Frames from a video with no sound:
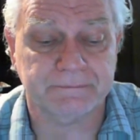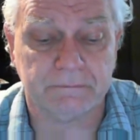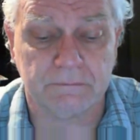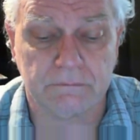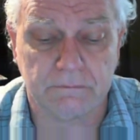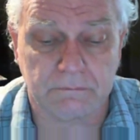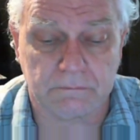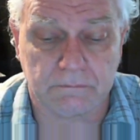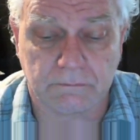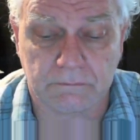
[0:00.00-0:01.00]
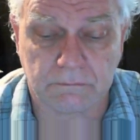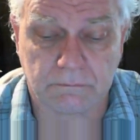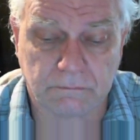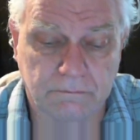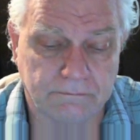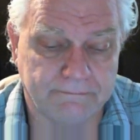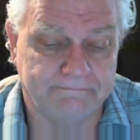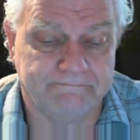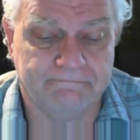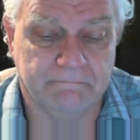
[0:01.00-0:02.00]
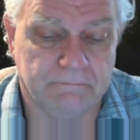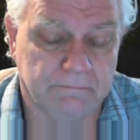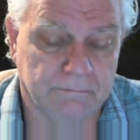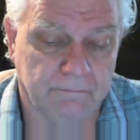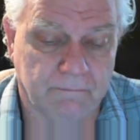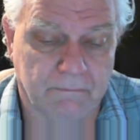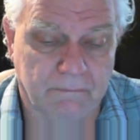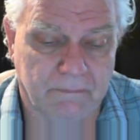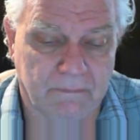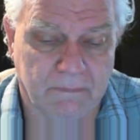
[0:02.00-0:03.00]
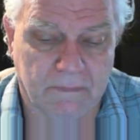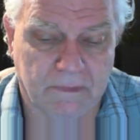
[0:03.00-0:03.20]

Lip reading: (no one is talking)